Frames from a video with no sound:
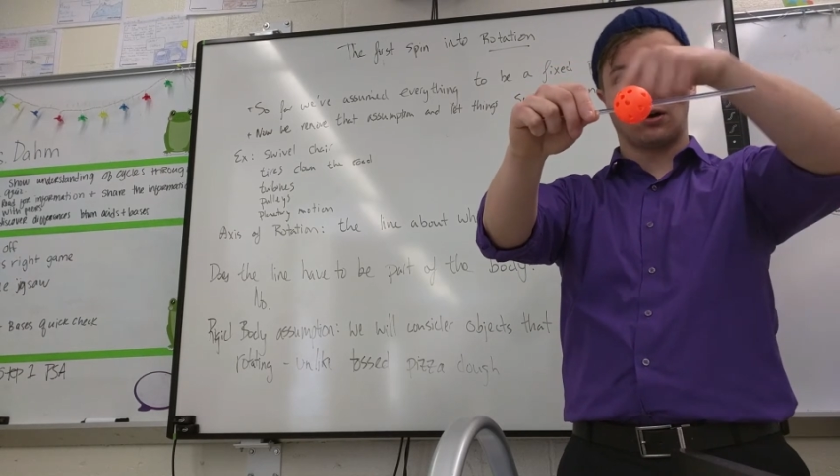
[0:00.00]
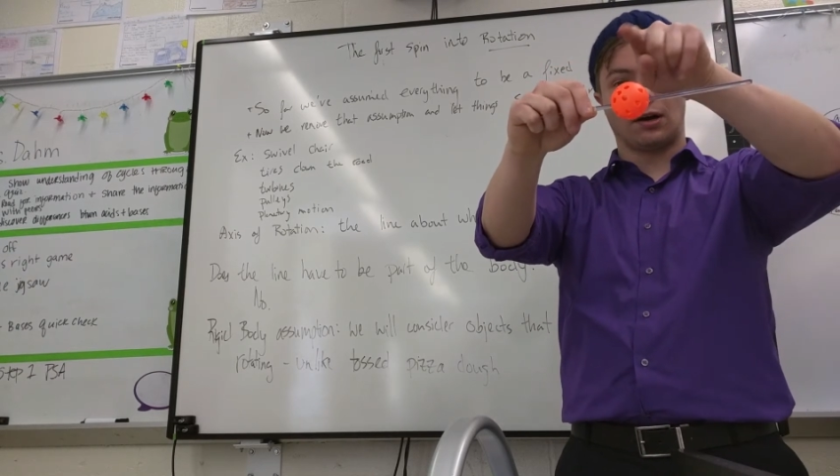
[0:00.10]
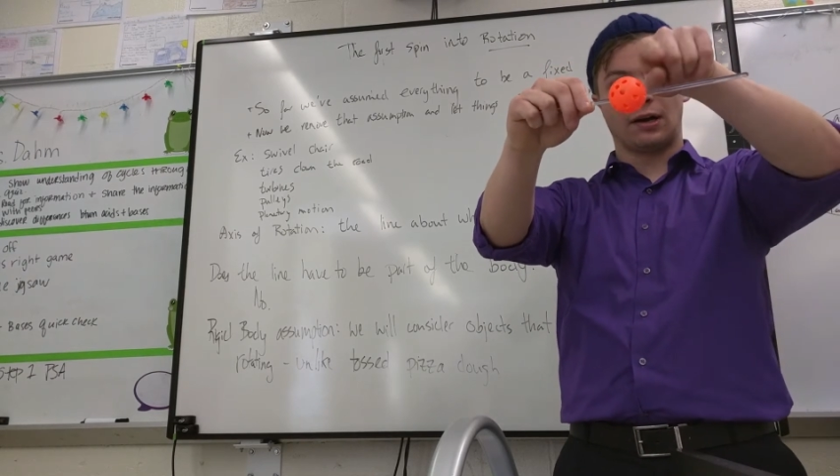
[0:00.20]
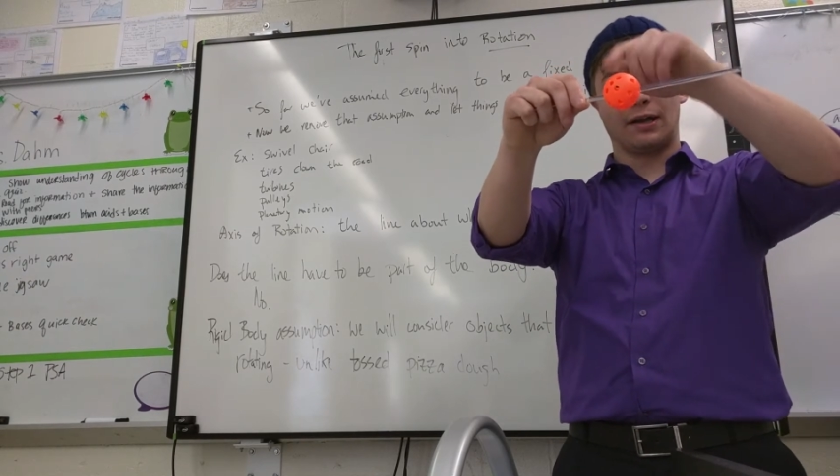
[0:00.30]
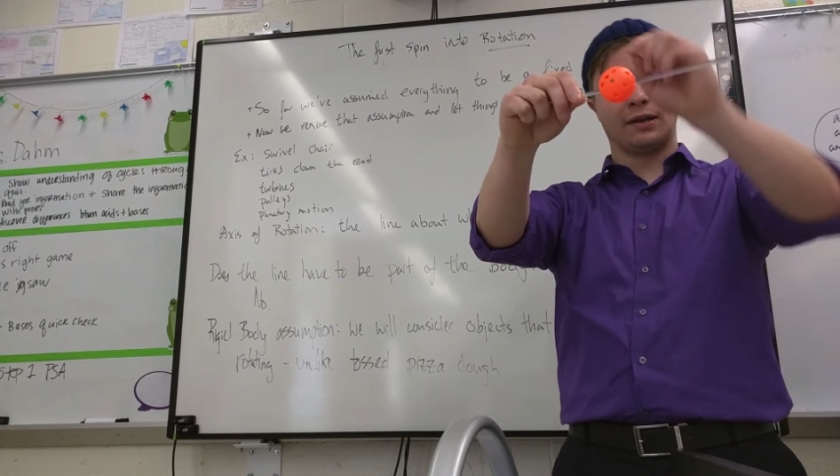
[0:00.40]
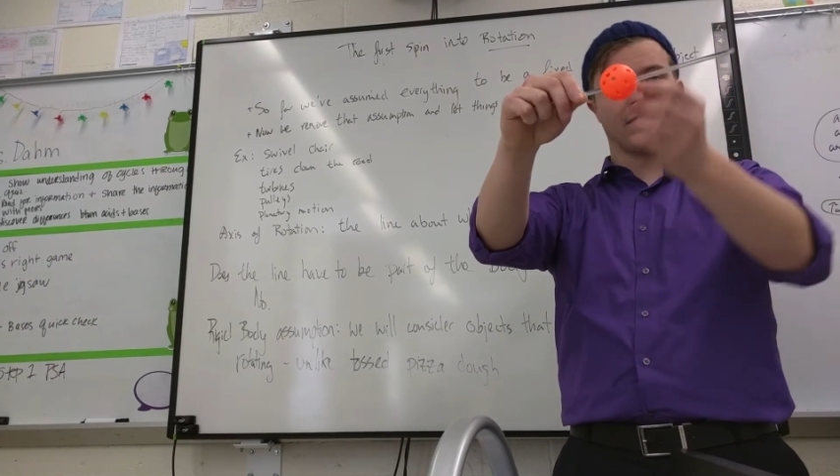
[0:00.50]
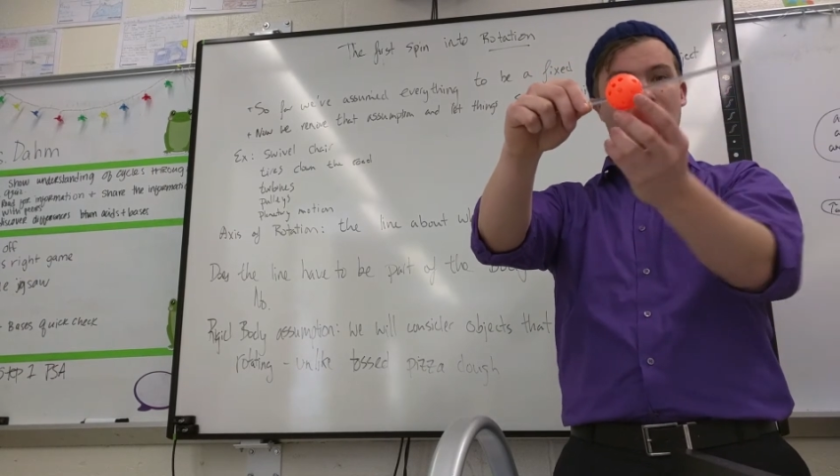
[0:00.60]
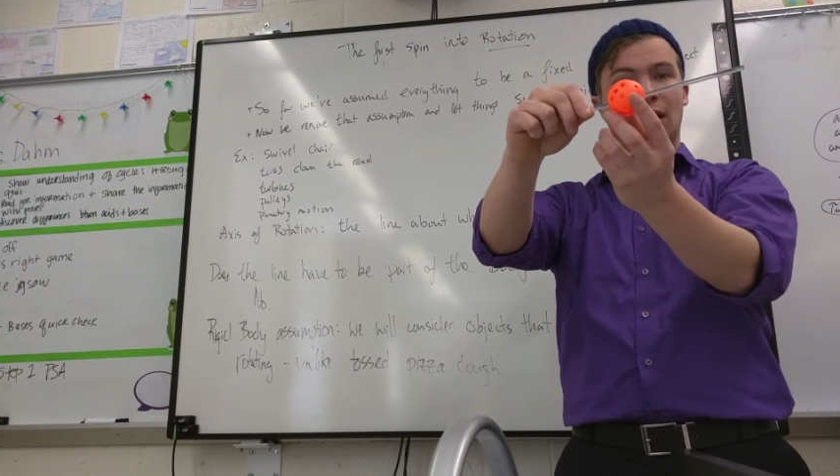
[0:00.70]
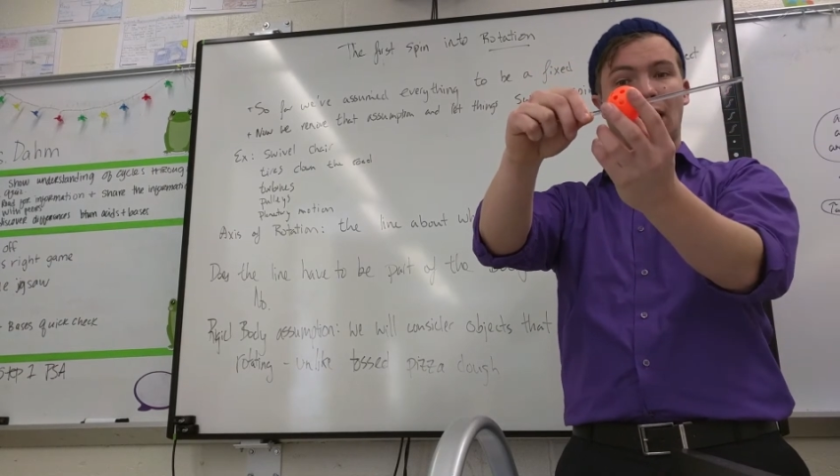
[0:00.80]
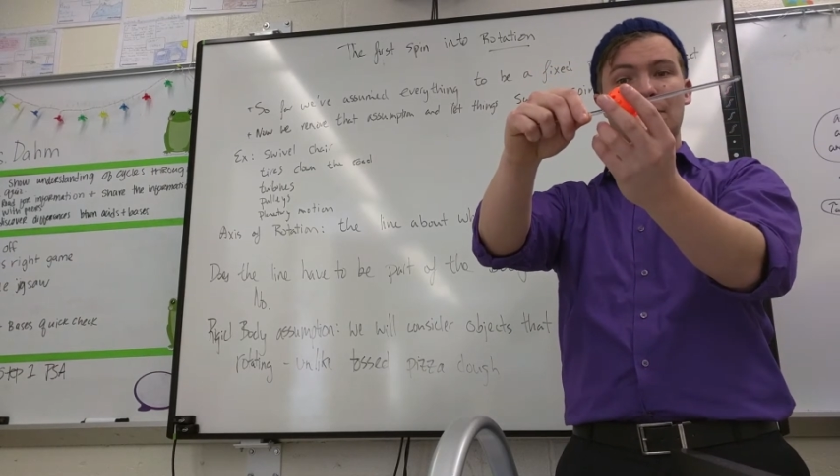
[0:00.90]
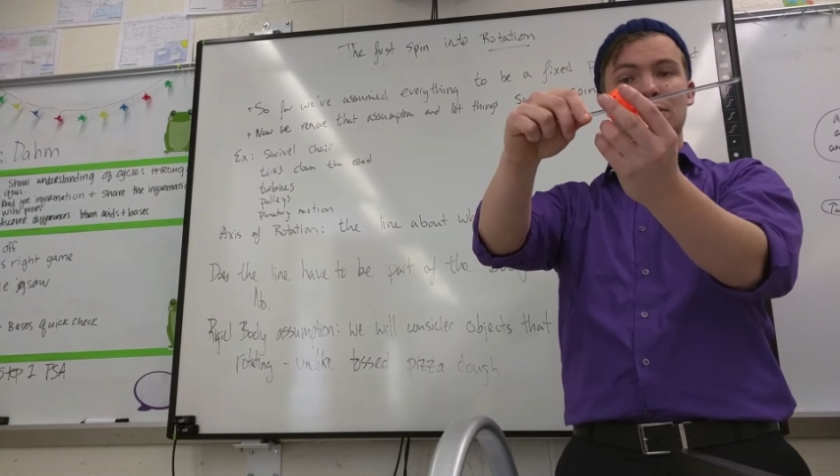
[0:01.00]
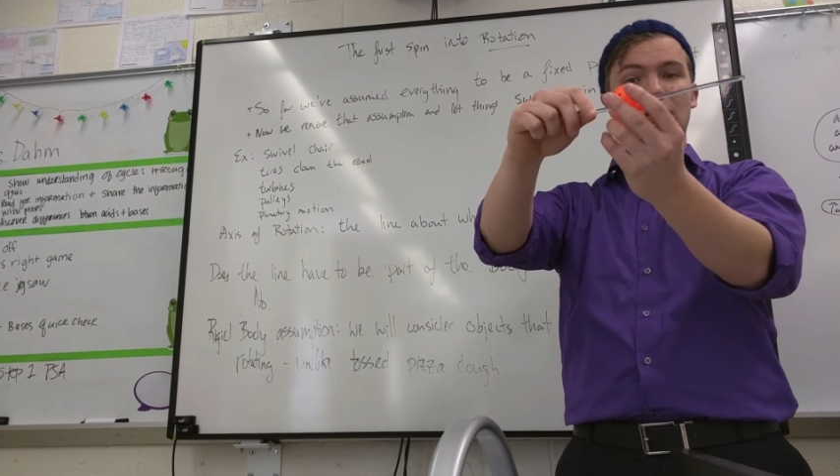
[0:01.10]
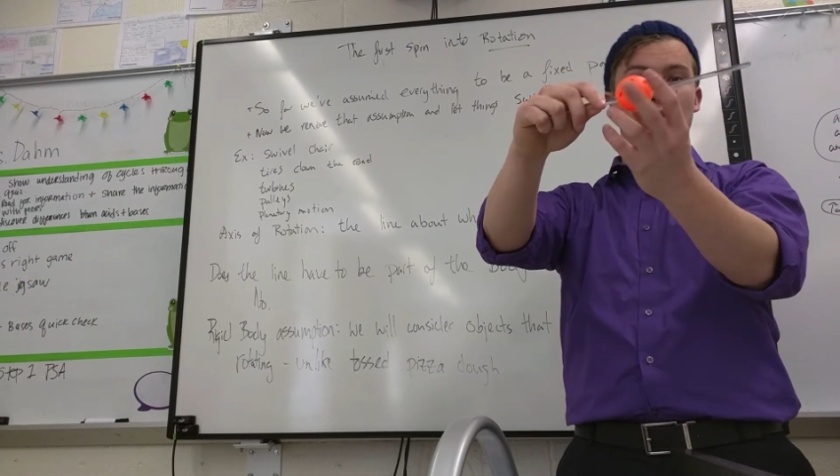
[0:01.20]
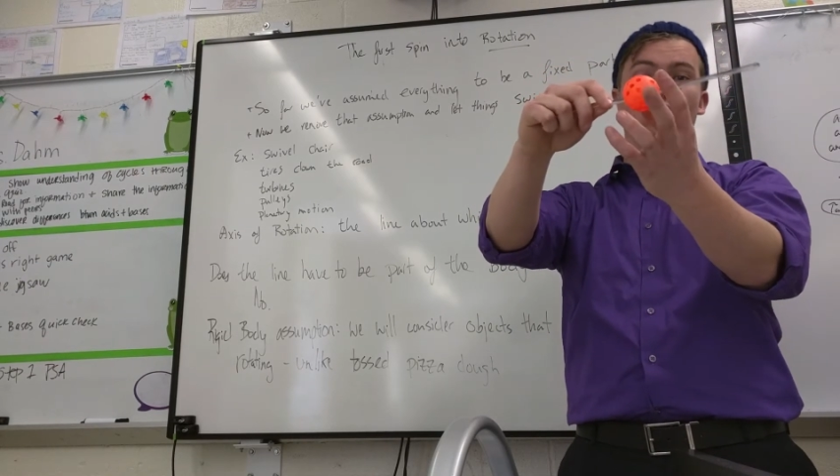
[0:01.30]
on the object?